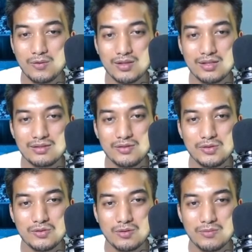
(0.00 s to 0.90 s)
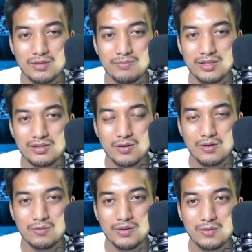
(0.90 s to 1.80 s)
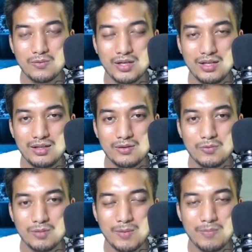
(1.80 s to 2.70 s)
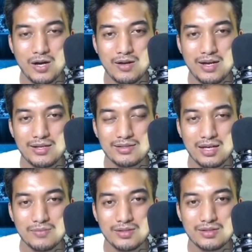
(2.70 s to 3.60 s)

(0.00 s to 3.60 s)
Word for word: what that new storm really means though, but well, with my brown eyes, I'm just